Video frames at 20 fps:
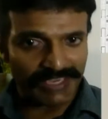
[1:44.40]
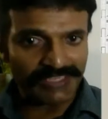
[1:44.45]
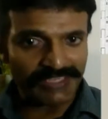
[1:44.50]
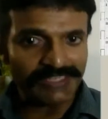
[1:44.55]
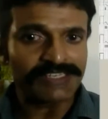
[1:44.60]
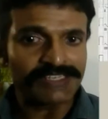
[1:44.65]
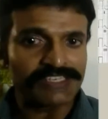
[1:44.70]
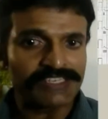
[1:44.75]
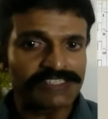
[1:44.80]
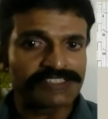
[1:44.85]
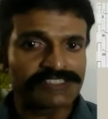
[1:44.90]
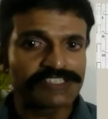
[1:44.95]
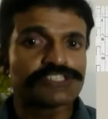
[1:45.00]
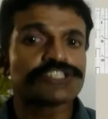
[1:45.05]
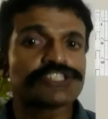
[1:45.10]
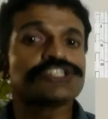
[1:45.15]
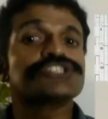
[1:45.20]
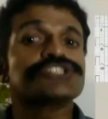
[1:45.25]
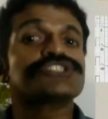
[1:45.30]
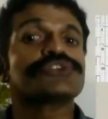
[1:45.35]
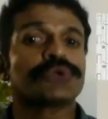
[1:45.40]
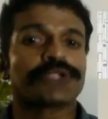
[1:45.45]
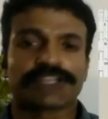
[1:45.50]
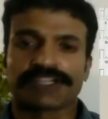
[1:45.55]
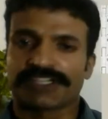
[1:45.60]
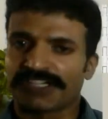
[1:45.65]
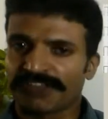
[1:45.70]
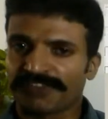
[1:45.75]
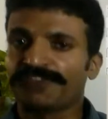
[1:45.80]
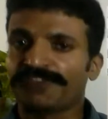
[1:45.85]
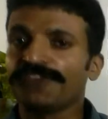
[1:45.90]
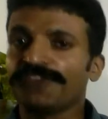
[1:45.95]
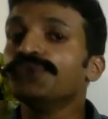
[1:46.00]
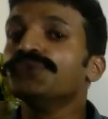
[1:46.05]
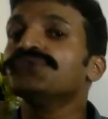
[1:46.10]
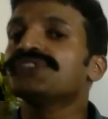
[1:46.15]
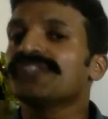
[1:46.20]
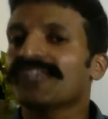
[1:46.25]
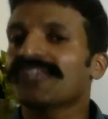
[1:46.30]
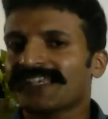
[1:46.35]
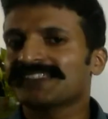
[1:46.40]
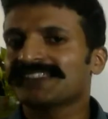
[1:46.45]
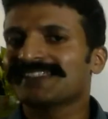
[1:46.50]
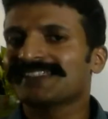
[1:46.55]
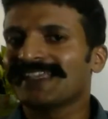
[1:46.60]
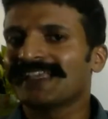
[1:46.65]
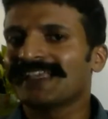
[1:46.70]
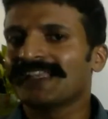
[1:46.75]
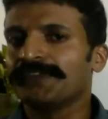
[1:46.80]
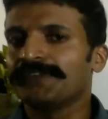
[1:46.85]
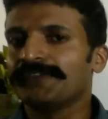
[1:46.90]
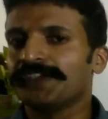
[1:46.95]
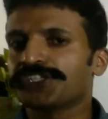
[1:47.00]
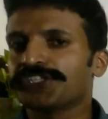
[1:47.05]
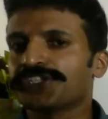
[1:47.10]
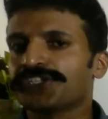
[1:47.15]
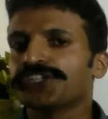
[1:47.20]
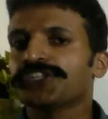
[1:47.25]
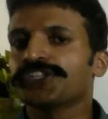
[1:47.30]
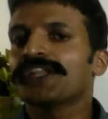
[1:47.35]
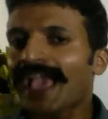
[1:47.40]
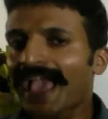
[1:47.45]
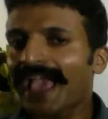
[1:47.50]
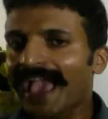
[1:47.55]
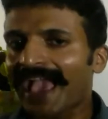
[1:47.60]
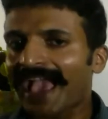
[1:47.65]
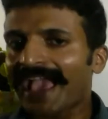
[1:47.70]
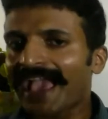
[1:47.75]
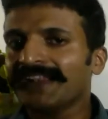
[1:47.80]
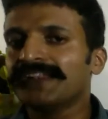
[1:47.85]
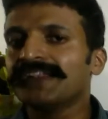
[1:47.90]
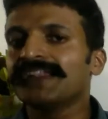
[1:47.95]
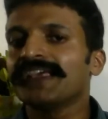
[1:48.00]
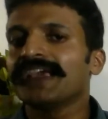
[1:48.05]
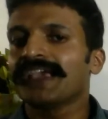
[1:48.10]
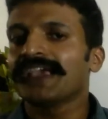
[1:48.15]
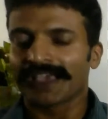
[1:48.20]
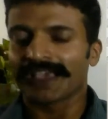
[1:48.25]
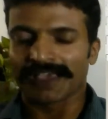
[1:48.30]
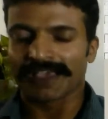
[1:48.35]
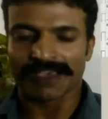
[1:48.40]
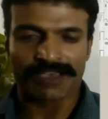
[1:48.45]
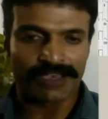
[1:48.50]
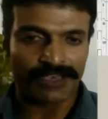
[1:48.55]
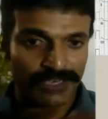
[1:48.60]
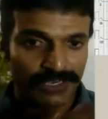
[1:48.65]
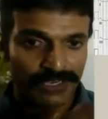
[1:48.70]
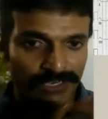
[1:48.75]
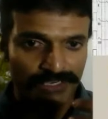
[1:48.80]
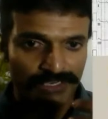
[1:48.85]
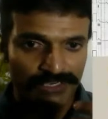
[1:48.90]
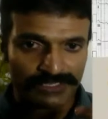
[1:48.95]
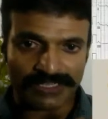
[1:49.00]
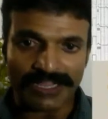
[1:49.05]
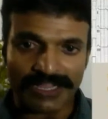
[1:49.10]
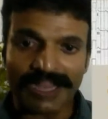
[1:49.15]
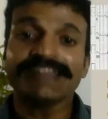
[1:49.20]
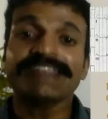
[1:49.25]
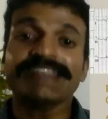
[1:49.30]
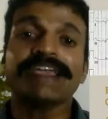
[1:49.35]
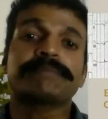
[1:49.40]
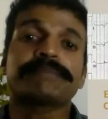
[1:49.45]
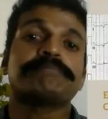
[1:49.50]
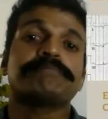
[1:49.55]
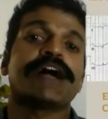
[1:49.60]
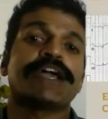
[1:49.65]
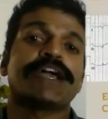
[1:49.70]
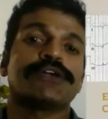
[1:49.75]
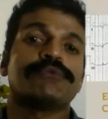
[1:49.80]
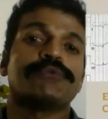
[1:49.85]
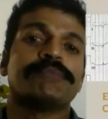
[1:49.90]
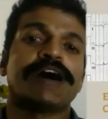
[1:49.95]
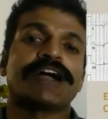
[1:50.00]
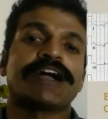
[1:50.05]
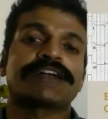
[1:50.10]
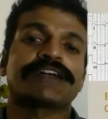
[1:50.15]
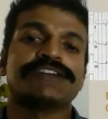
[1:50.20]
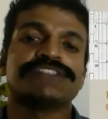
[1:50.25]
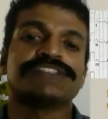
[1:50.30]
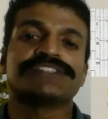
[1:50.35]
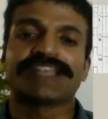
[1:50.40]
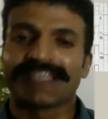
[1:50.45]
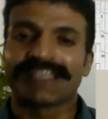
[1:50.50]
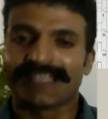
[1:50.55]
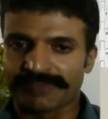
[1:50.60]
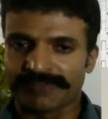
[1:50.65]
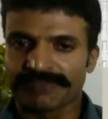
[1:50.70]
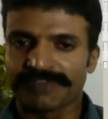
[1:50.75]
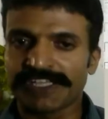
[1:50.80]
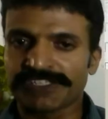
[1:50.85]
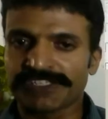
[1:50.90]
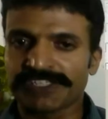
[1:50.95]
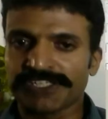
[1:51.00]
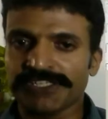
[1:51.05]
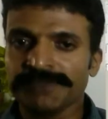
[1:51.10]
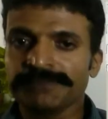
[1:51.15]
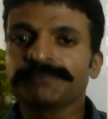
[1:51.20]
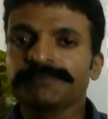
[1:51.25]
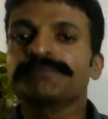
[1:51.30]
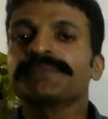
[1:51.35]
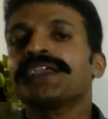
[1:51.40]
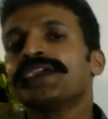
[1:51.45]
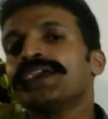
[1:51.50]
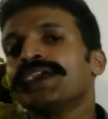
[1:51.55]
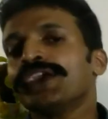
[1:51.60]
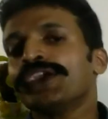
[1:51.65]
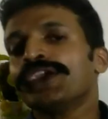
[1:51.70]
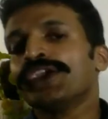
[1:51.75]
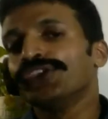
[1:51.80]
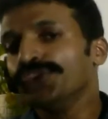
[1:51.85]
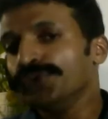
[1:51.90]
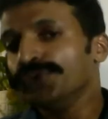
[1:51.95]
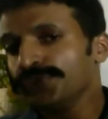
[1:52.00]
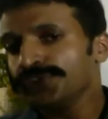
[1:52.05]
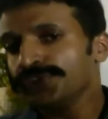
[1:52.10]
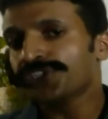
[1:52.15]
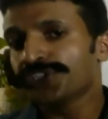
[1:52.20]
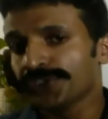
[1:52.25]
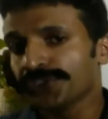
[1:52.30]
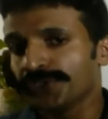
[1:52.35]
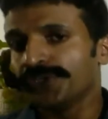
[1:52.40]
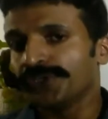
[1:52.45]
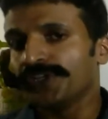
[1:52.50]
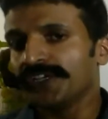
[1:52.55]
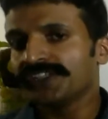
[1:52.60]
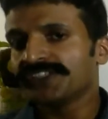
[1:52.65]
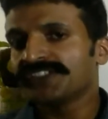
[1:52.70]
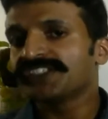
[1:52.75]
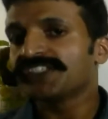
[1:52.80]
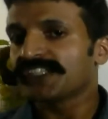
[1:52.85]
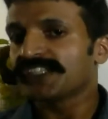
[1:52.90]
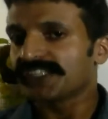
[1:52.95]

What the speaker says: in an ECG showing diffuse ST elevation and cardiac biomarkers elevated, you should